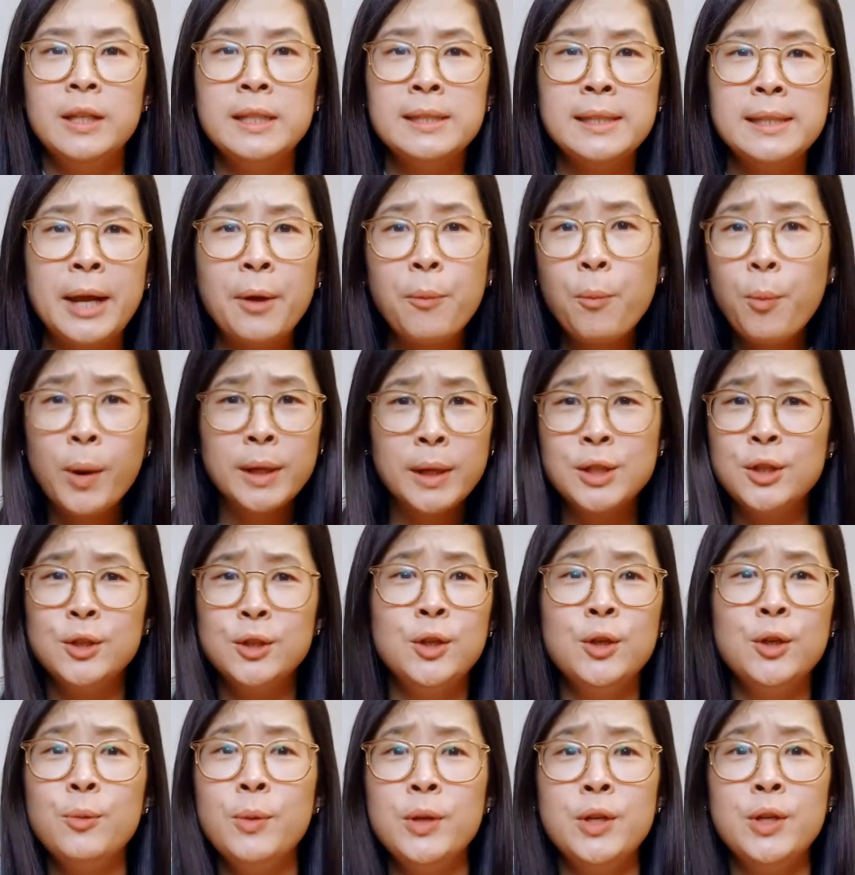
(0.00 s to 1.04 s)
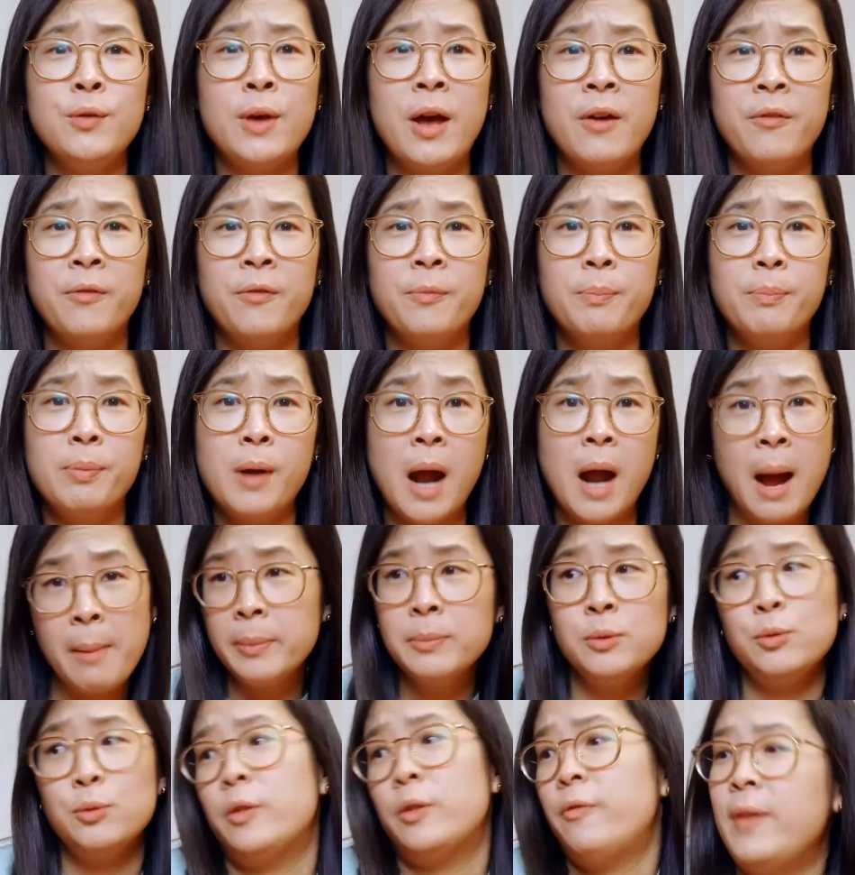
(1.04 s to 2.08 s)
Things like what to do when you have
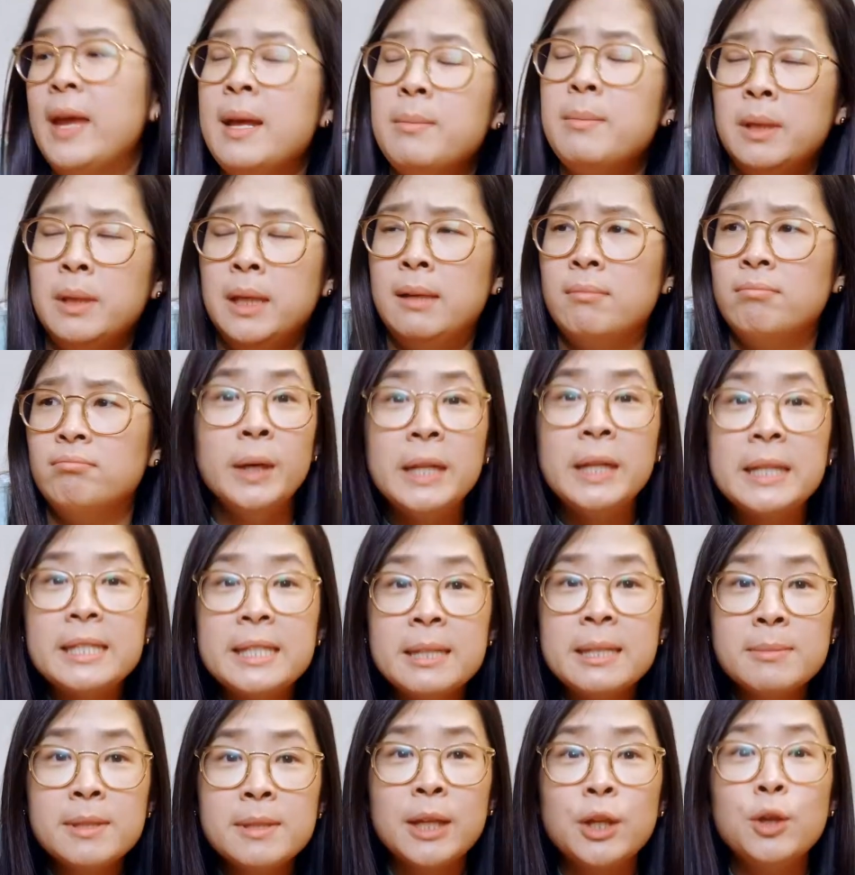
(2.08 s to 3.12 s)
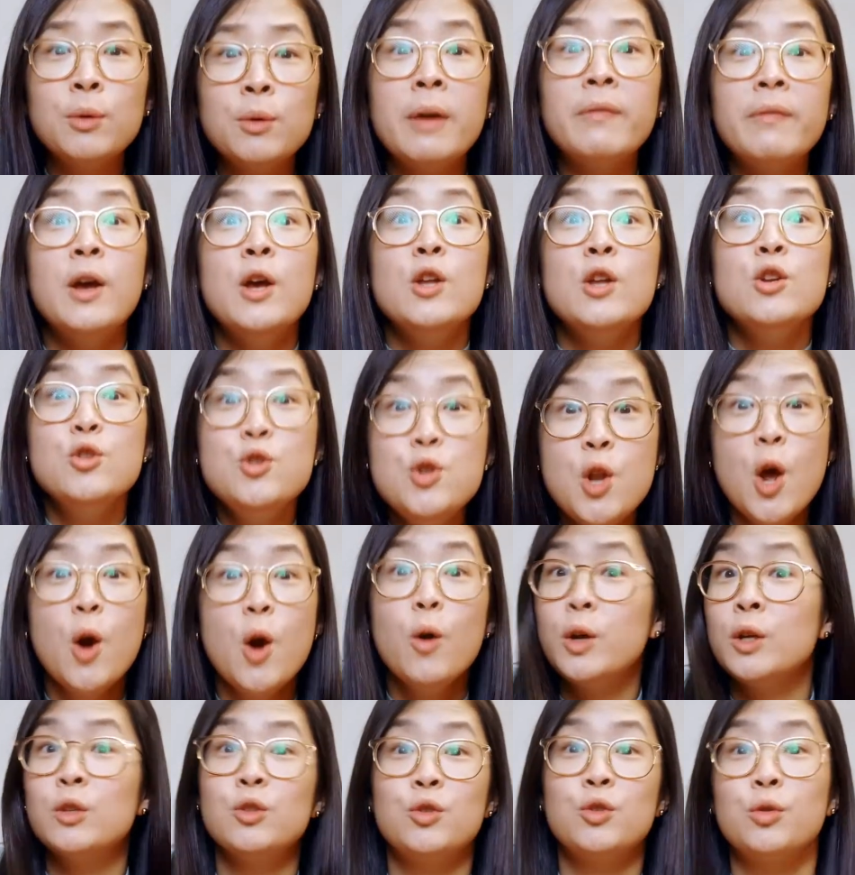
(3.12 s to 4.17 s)
problems with family, or when it seems like you have
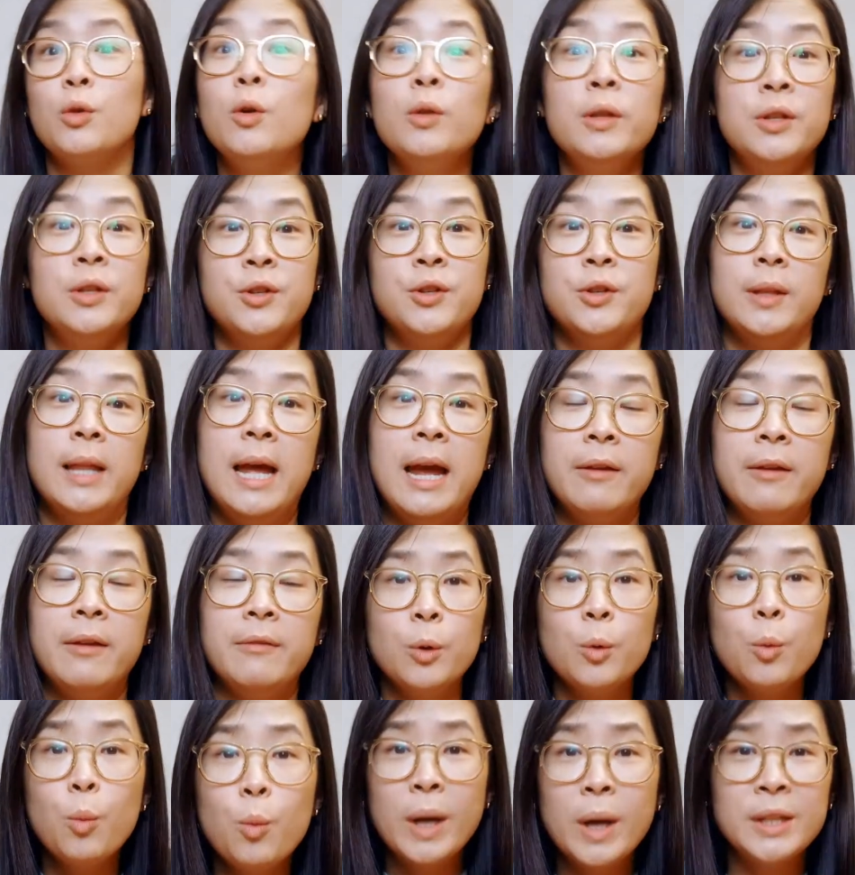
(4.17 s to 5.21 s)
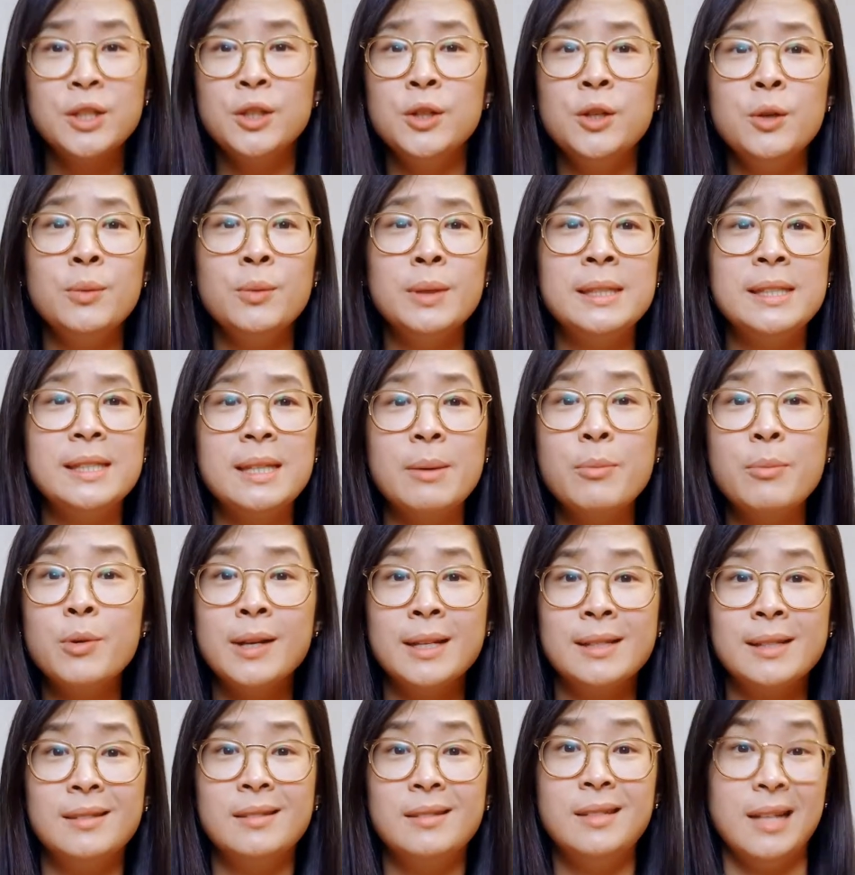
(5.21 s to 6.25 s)
no control in your life, or what to do when
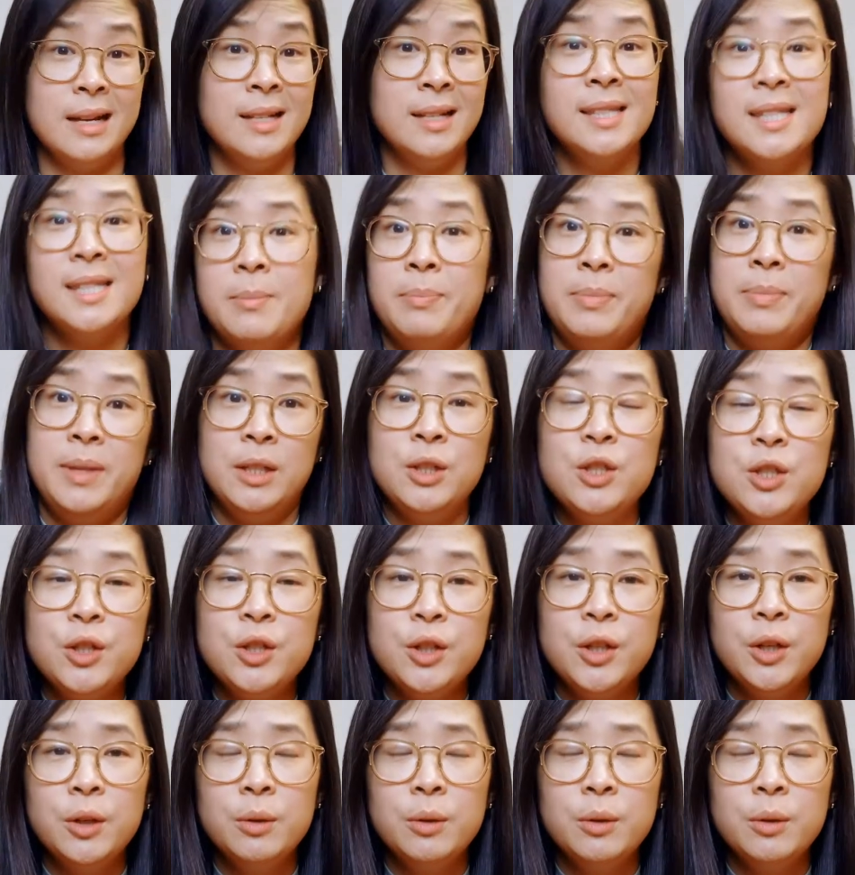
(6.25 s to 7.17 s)
someone has done something to you. I